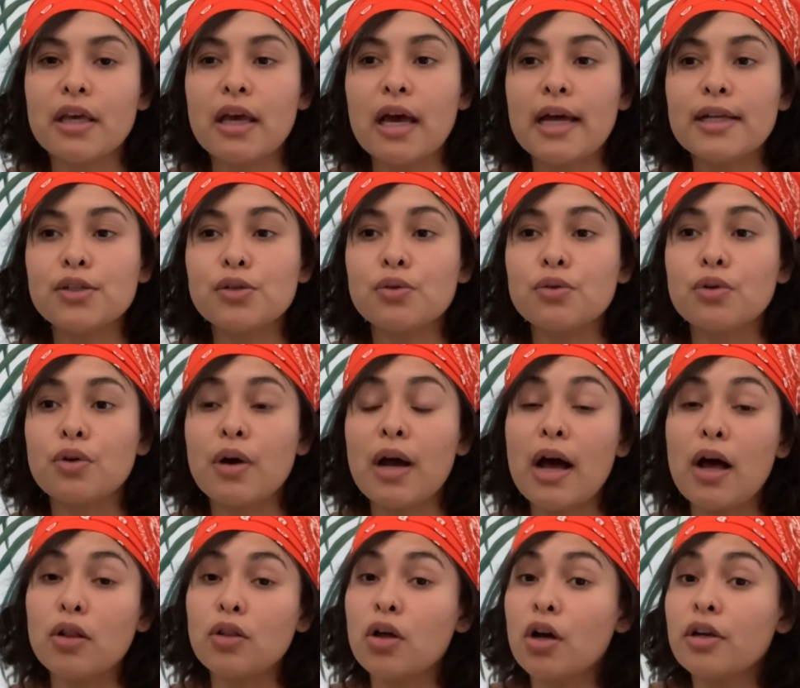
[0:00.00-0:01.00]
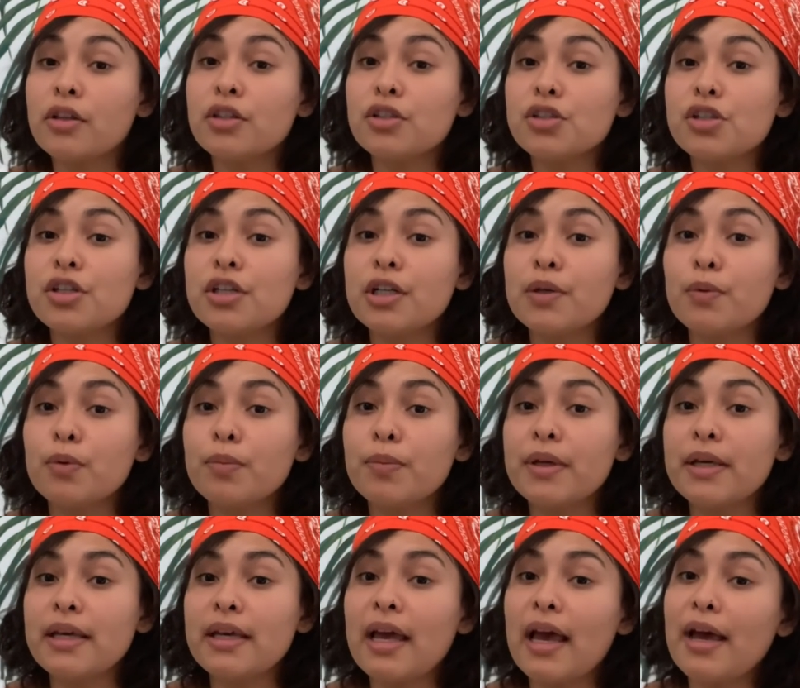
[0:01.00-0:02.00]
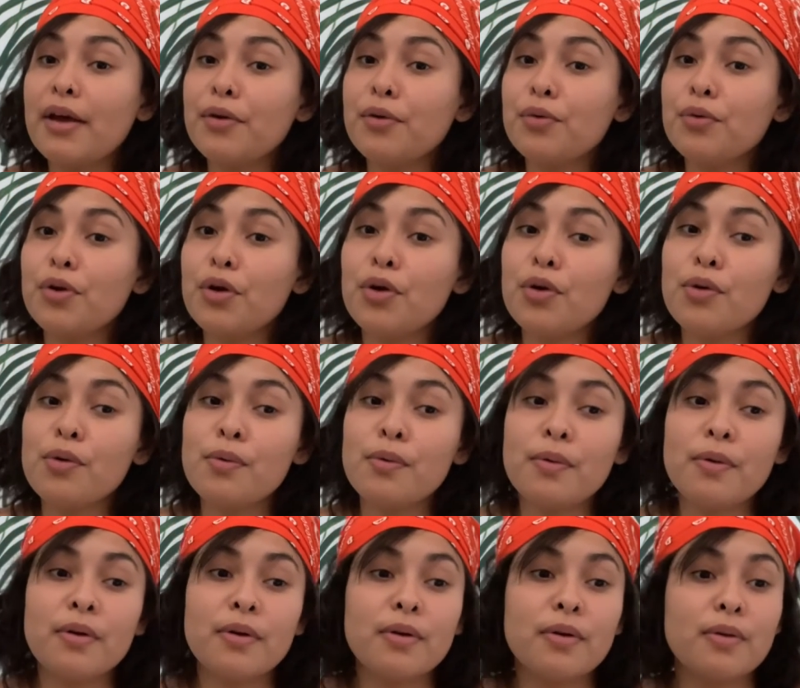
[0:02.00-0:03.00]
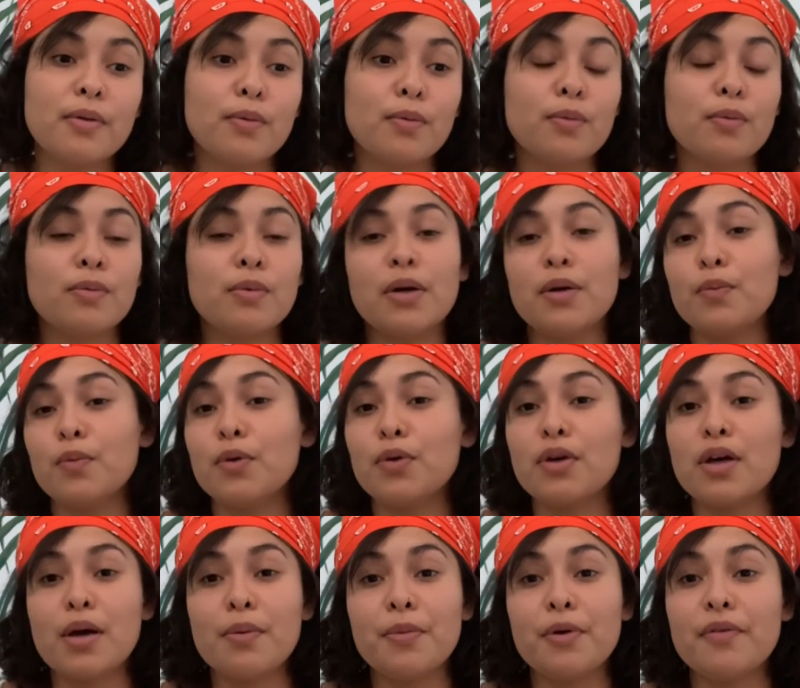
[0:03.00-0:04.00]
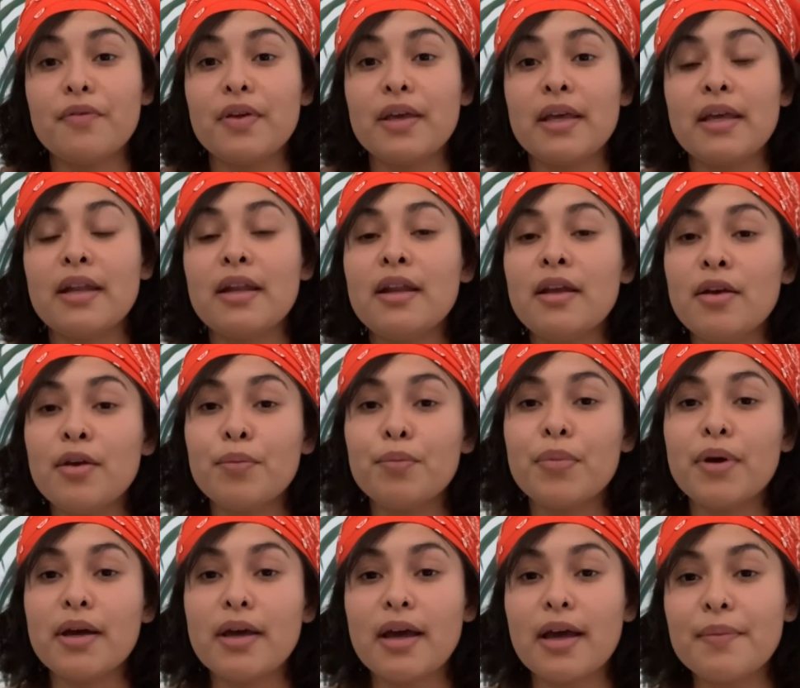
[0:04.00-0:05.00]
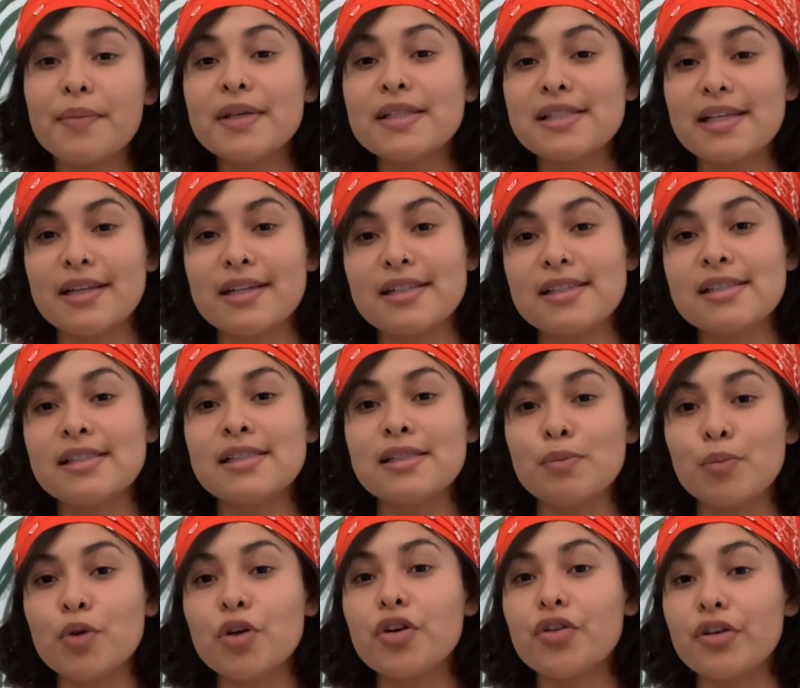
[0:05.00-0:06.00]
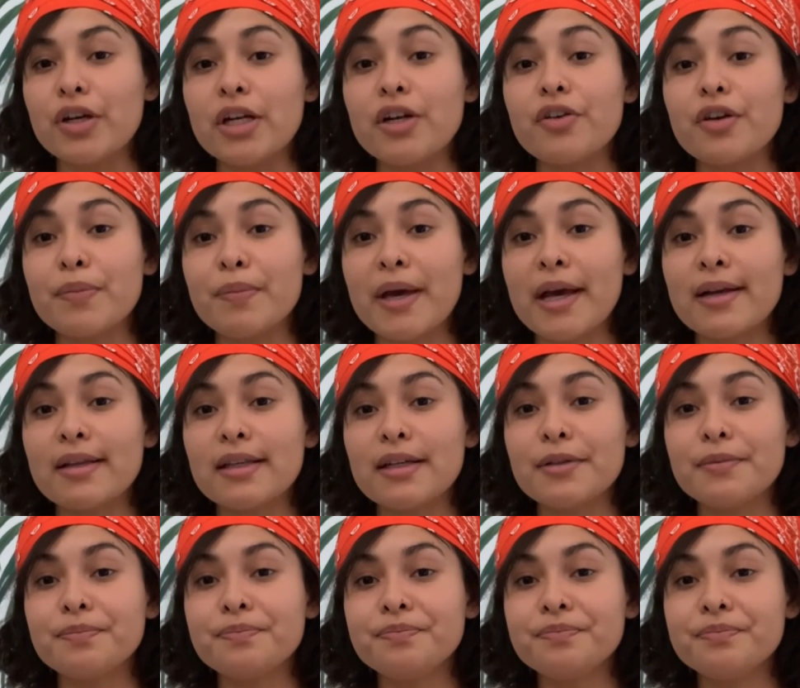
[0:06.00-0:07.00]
I don't know how long the journey will be. I don't know what will come of it, but I'm excited to see more greenery back there.